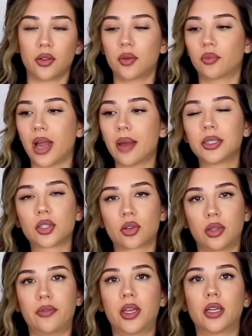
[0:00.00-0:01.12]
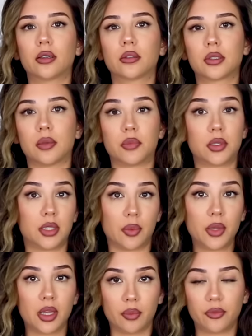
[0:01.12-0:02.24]
that rabbits are living some some
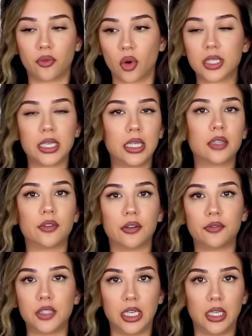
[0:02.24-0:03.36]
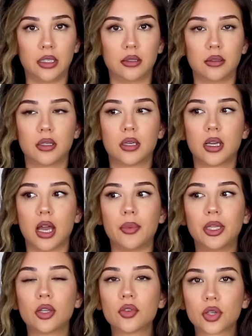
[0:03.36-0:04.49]
of them 14 to 15. I
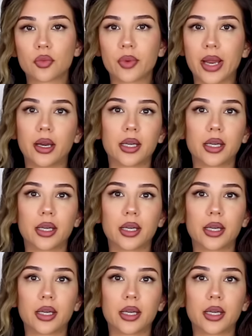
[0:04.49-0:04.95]
mean, those are rare